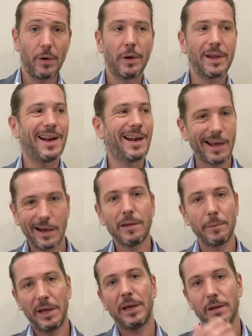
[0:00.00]
Okay,
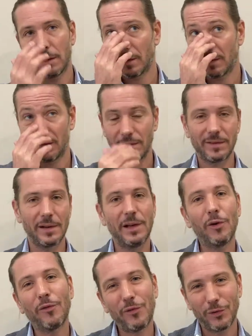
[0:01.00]
light being not necessarily
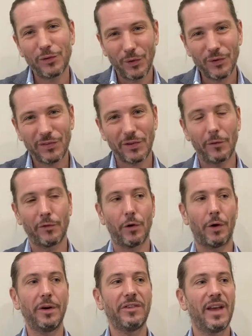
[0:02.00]
the photons, of
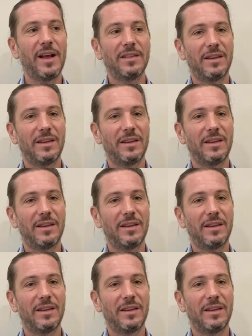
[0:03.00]
course,